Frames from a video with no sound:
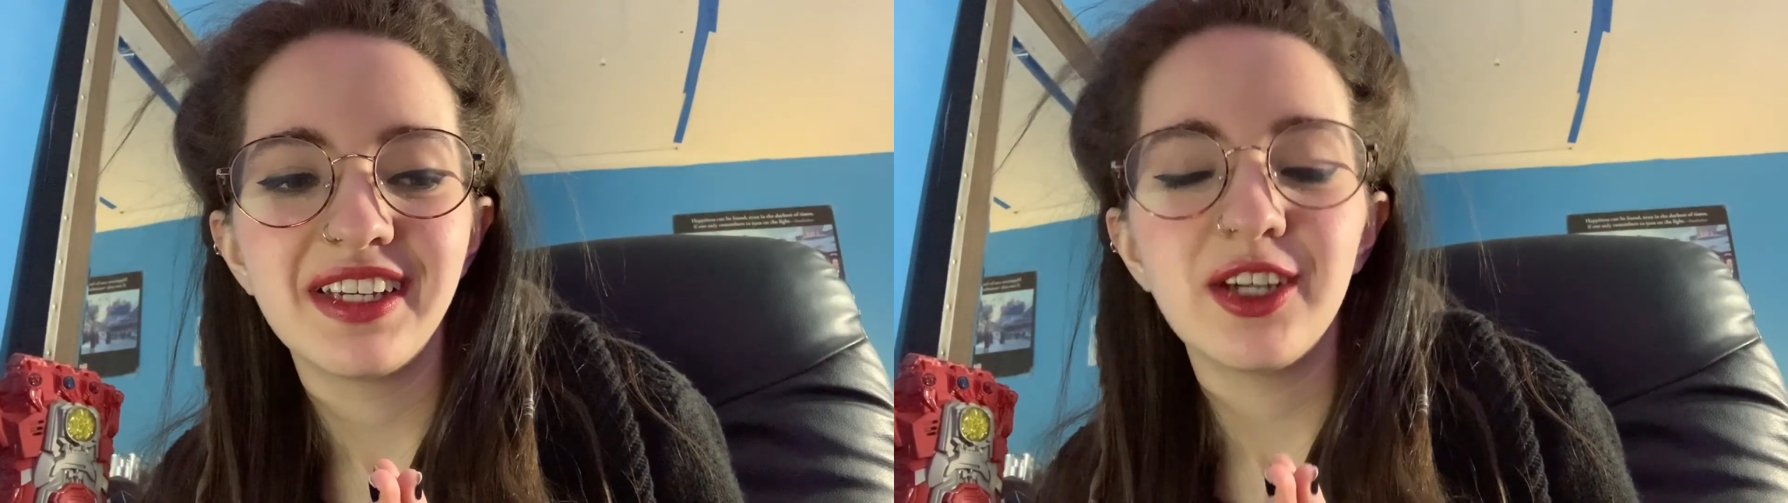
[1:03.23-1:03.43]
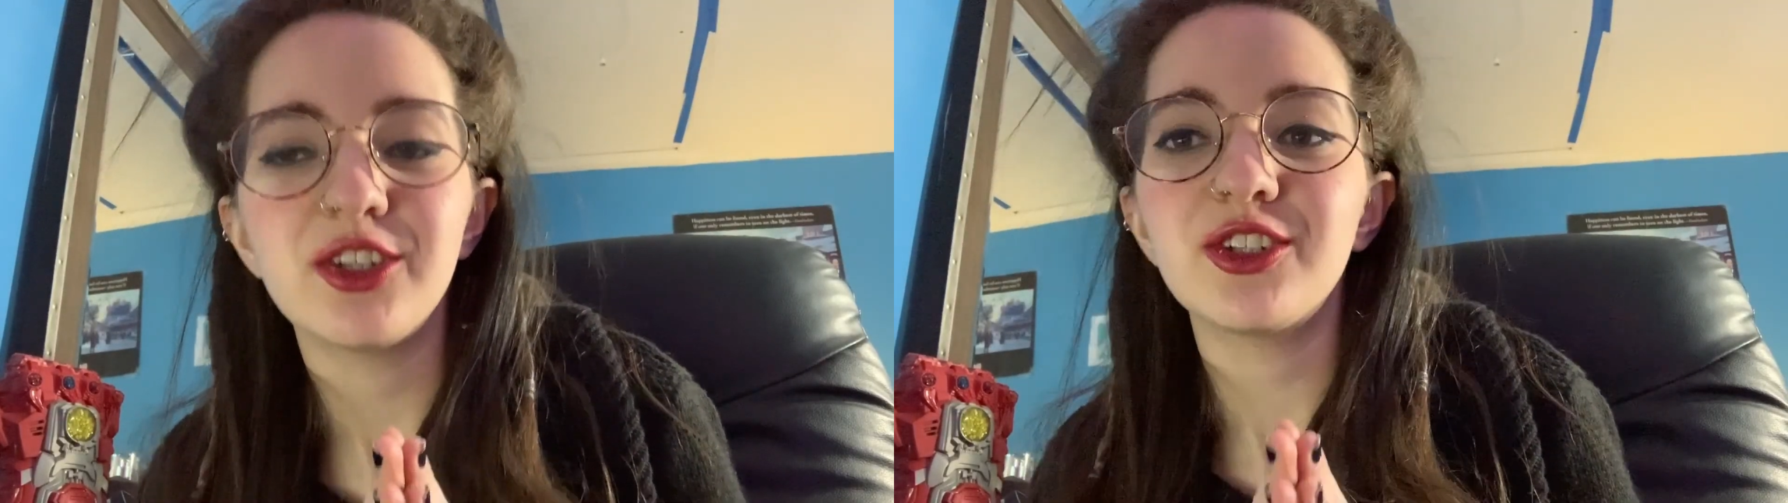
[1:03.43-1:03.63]

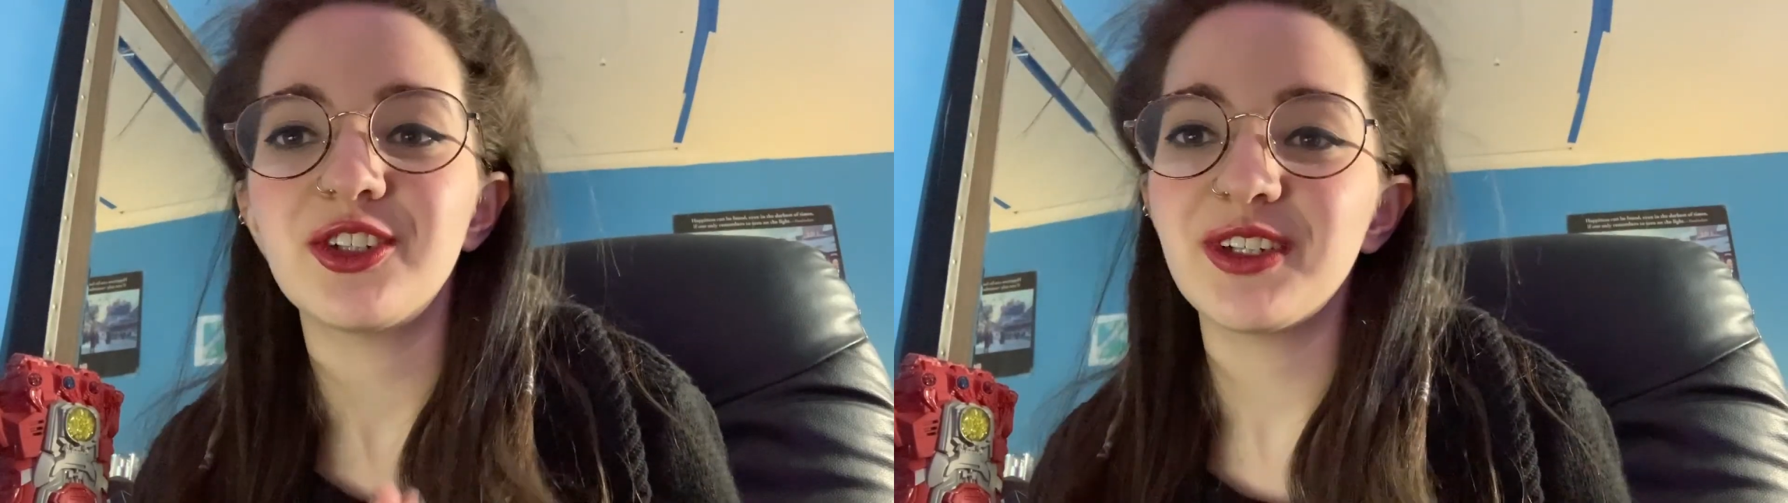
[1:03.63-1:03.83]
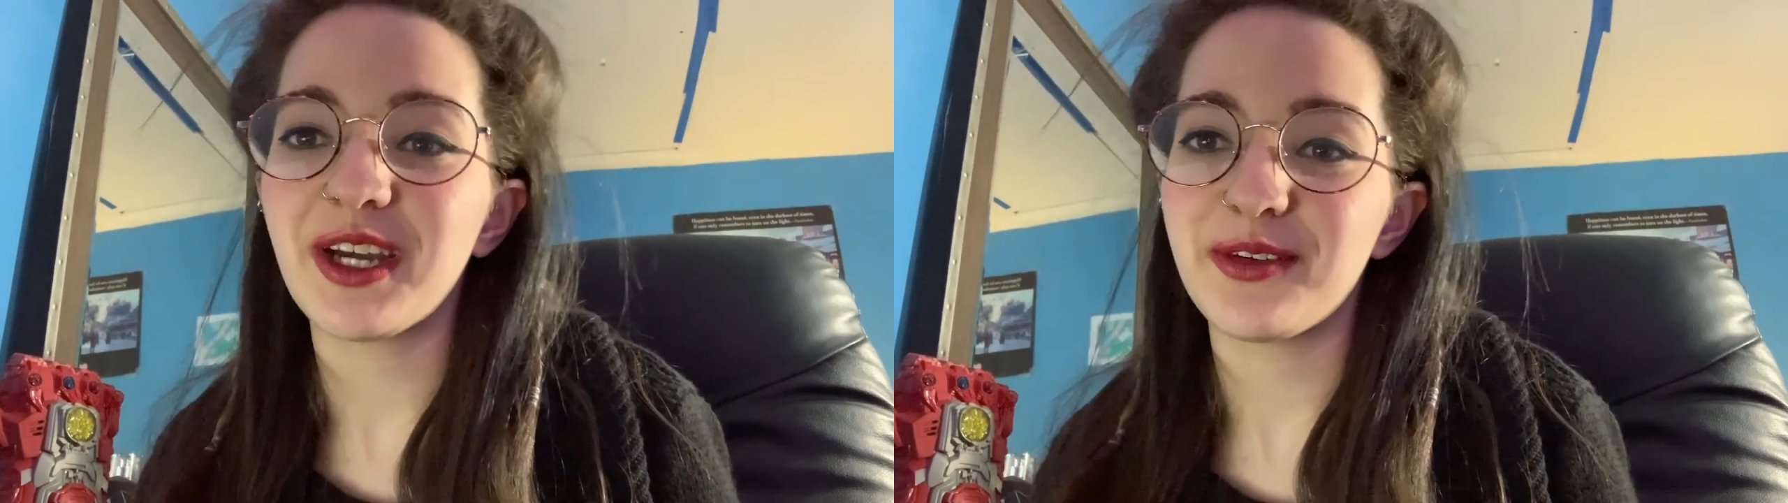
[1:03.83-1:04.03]

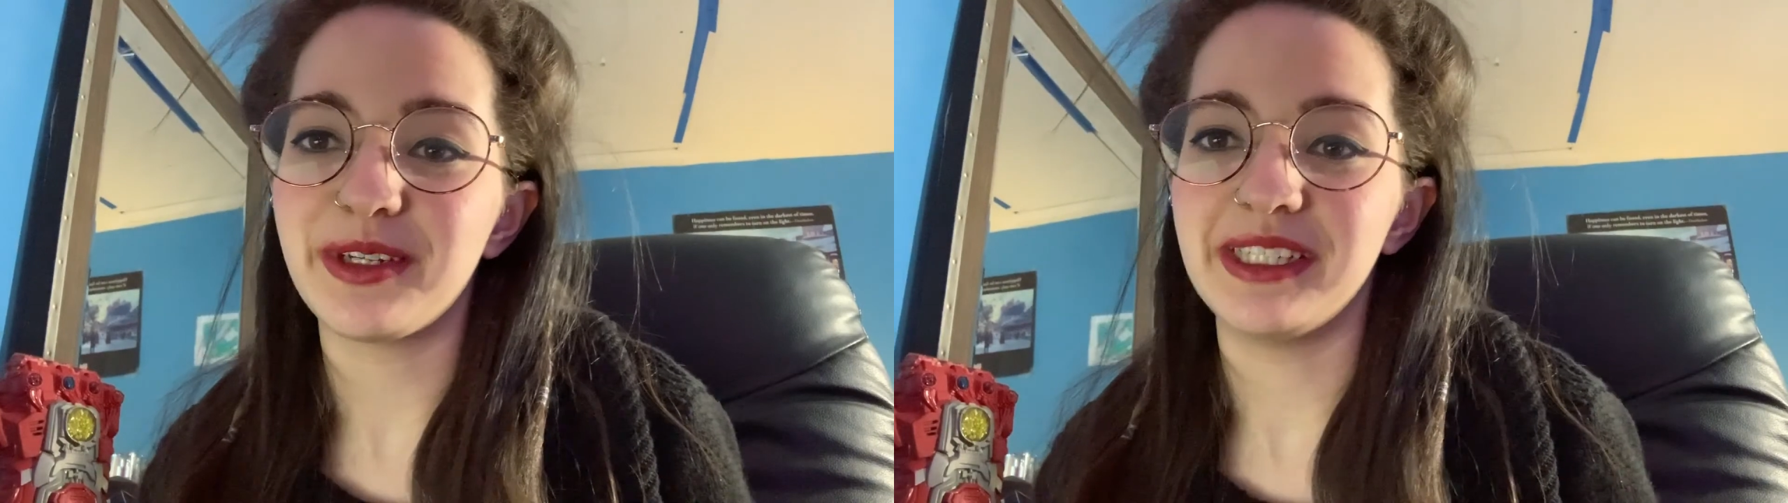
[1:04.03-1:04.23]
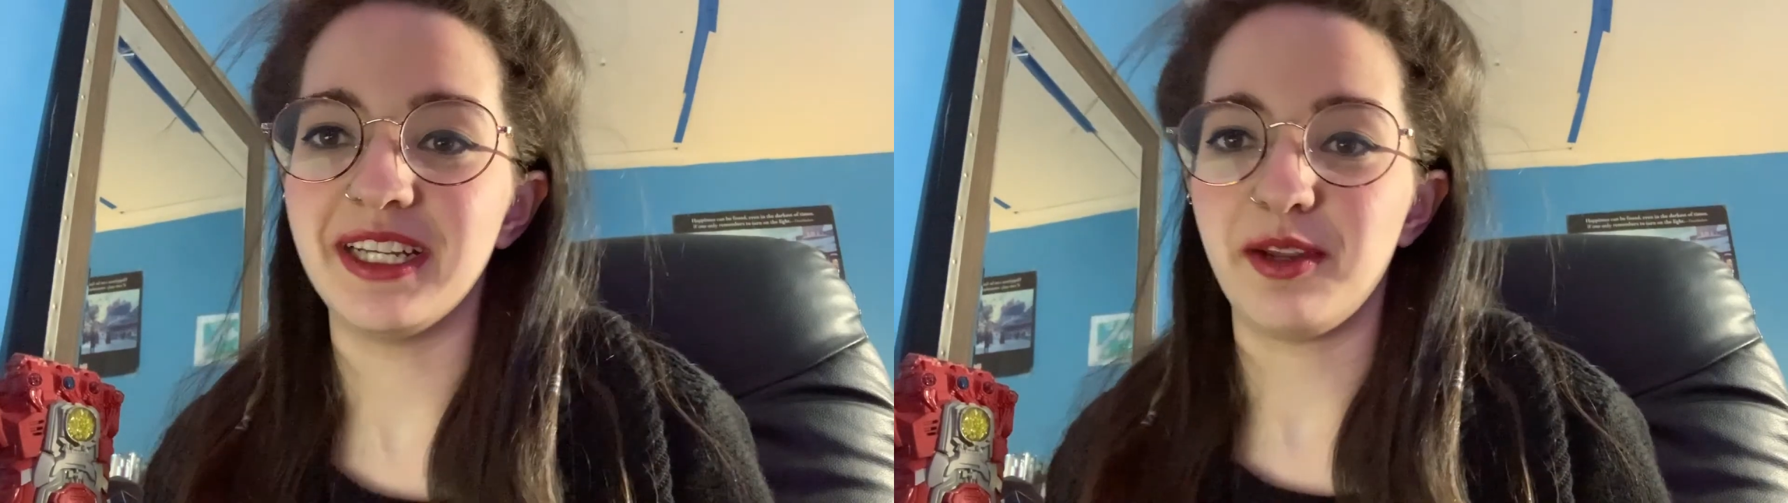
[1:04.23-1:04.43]
should I
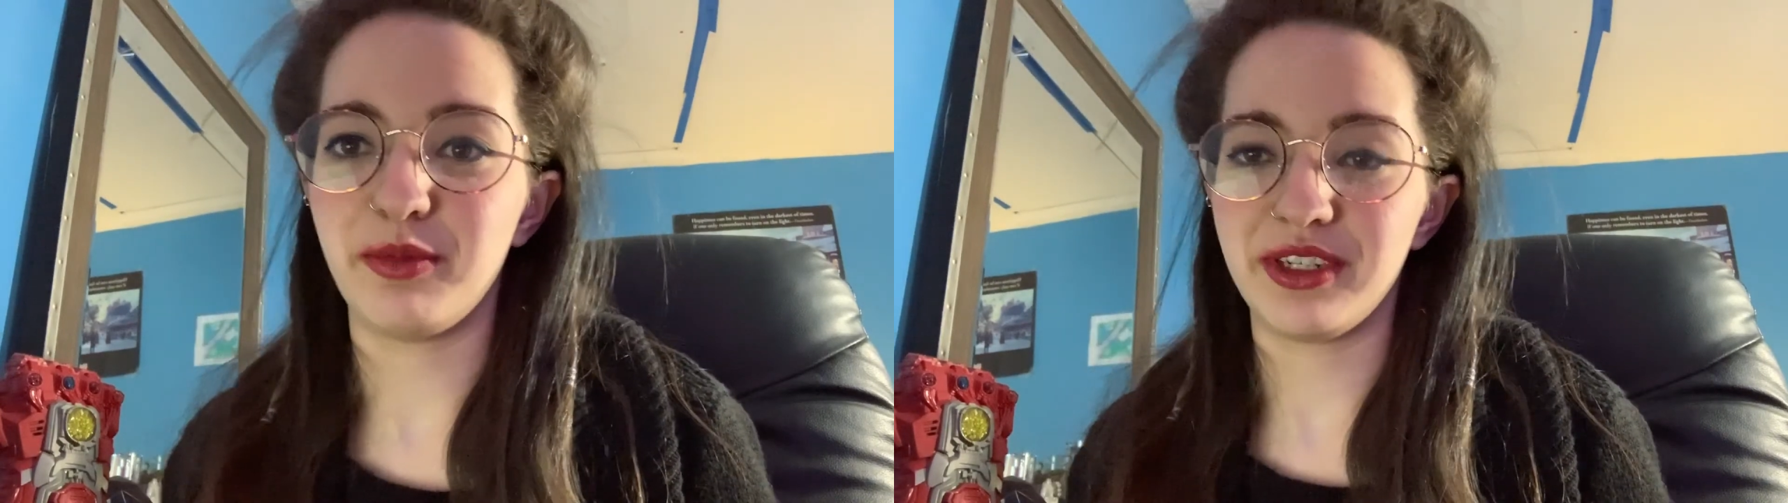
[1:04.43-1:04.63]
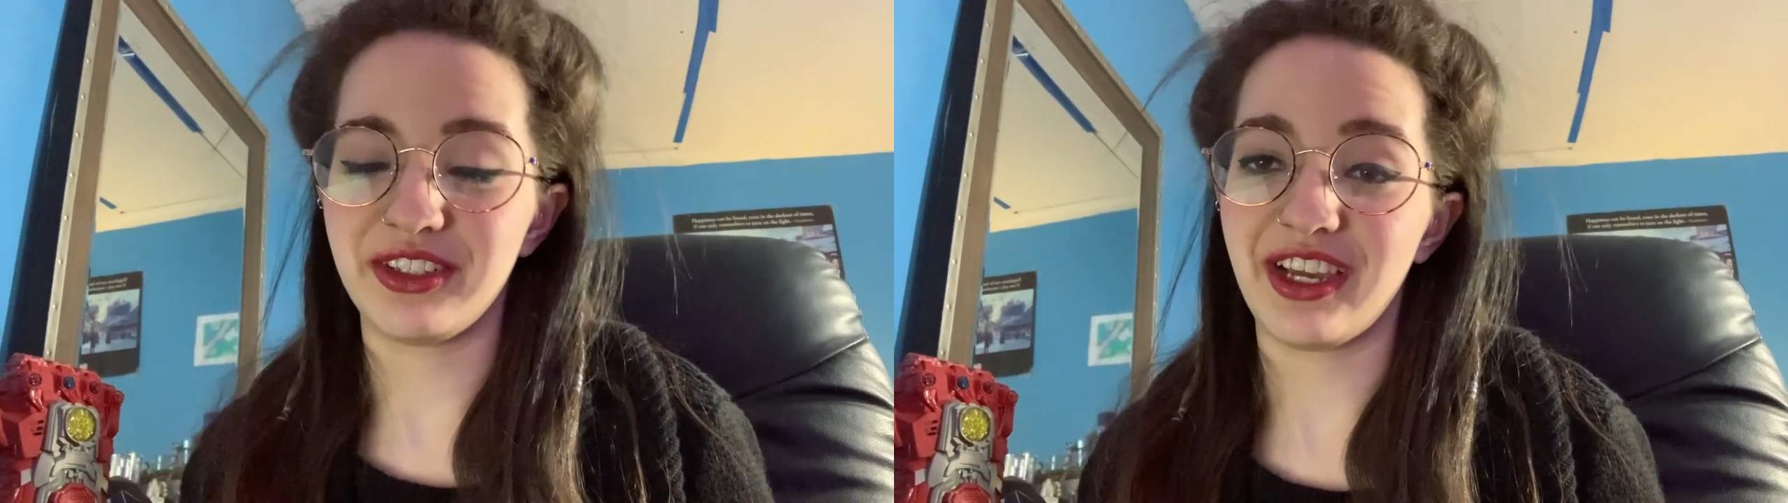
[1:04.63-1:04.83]
read it in a
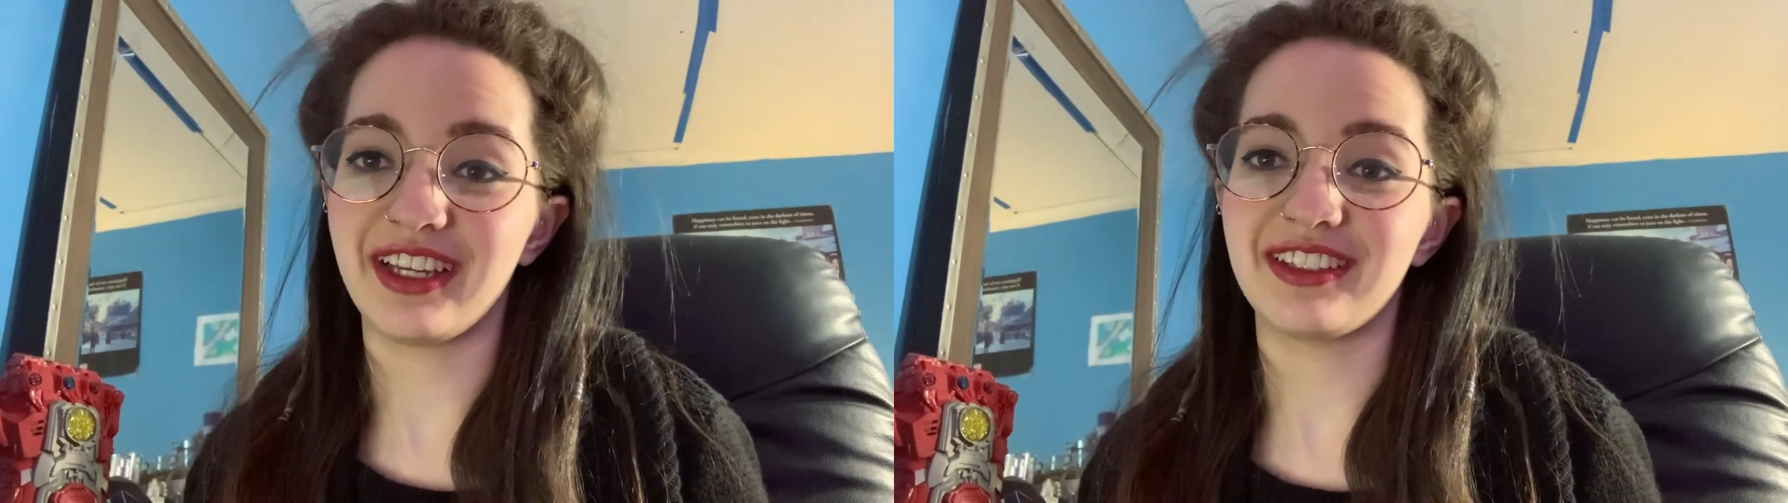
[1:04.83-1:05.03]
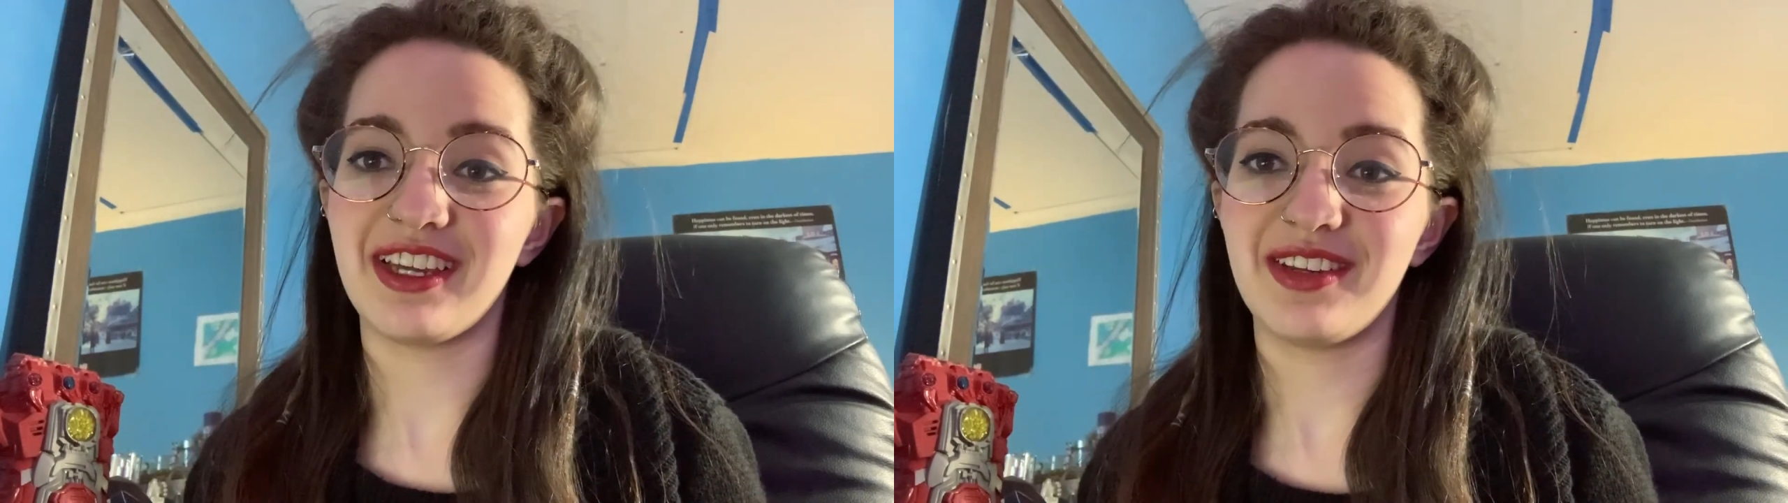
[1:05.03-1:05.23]
British accent?